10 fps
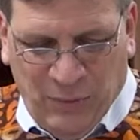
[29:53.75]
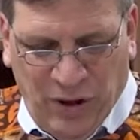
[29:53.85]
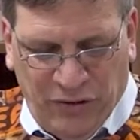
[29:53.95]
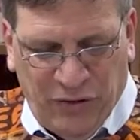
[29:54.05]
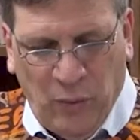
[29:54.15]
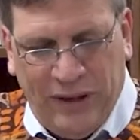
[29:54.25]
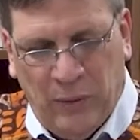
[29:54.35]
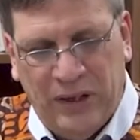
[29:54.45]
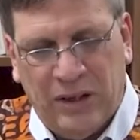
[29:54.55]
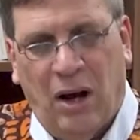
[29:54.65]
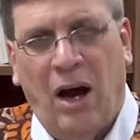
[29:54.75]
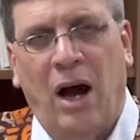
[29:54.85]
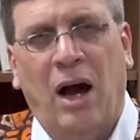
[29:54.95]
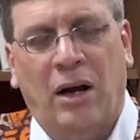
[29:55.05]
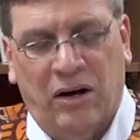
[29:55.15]
Whether it's the way that we
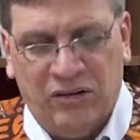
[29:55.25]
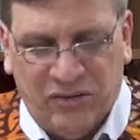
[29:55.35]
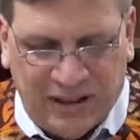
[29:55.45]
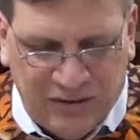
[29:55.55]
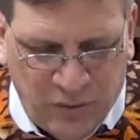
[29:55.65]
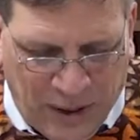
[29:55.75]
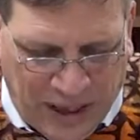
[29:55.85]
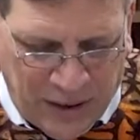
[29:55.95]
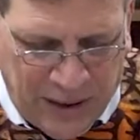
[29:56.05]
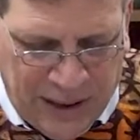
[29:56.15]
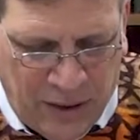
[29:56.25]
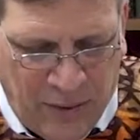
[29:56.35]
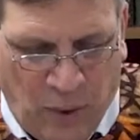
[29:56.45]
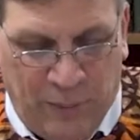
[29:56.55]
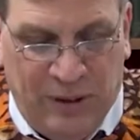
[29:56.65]
talk, our sexuality,
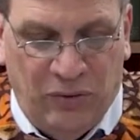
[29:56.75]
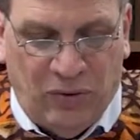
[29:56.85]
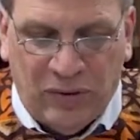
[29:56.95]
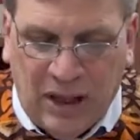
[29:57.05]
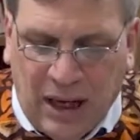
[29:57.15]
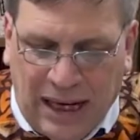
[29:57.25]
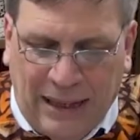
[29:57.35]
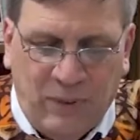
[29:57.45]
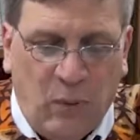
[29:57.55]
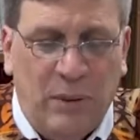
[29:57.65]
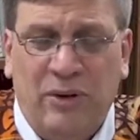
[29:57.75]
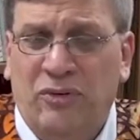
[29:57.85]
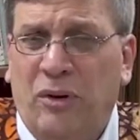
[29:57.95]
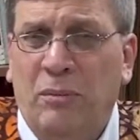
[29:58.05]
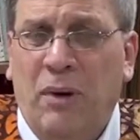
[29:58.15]
the way we use our time, the way we
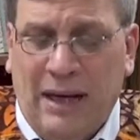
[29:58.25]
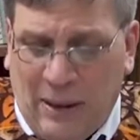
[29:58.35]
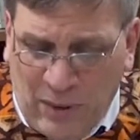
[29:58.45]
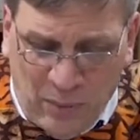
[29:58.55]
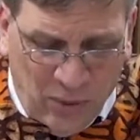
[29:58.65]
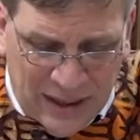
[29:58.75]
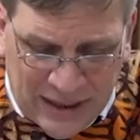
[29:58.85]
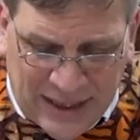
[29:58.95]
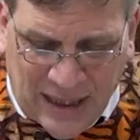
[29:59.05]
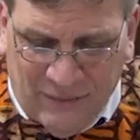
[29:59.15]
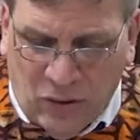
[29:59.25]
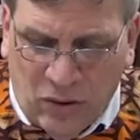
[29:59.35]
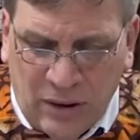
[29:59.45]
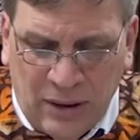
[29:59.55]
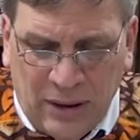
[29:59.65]
use our money, we will
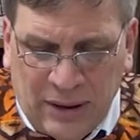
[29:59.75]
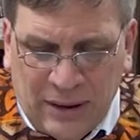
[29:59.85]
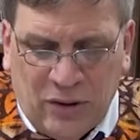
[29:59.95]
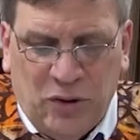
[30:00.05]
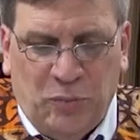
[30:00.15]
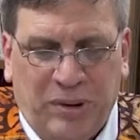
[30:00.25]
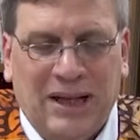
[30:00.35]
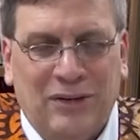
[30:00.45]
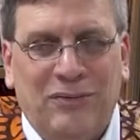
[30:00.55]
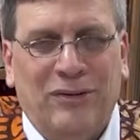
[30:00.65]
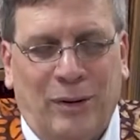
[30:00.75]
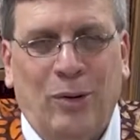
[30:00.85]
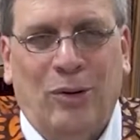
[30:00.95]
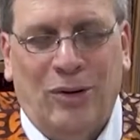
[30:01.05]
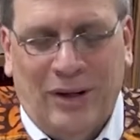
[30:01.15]
endeavor to please the
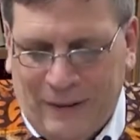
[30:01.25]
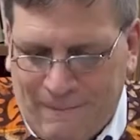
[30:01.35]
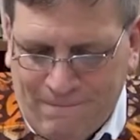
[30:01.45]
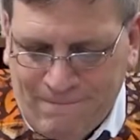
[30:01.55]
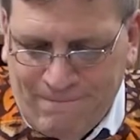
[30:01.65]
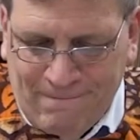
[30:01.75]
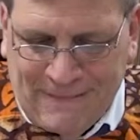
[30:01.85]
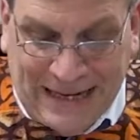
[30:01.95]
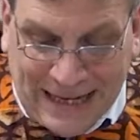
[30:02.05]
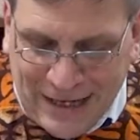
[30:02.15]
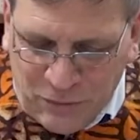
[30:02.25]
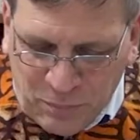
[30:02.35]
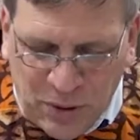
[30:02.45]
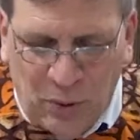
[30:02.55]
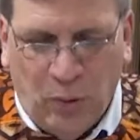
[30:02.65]
Lord and he is
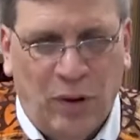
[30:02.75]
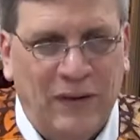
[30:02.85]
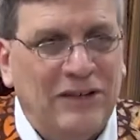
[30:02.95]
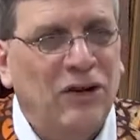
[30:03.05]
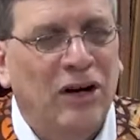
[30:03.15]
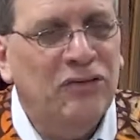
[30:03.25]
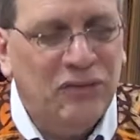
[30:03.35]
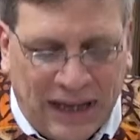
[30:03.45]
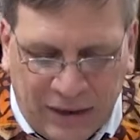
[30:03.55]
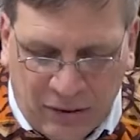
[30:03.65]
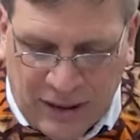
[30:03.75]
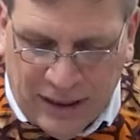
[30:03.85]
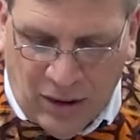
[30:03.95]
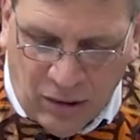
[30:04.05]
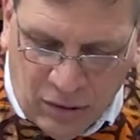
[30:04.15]
pure. That's our standard
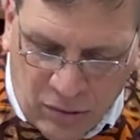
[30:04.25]
and our